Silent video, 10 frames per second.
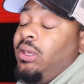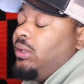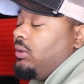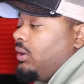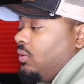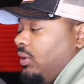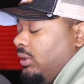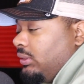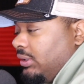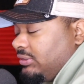you know it
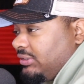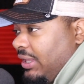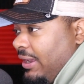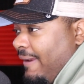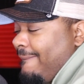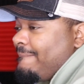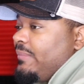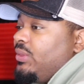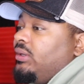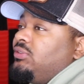looks like
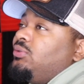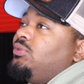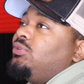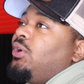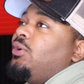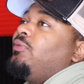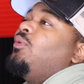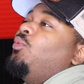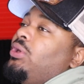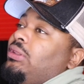Surf
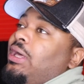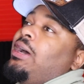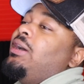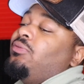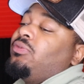went live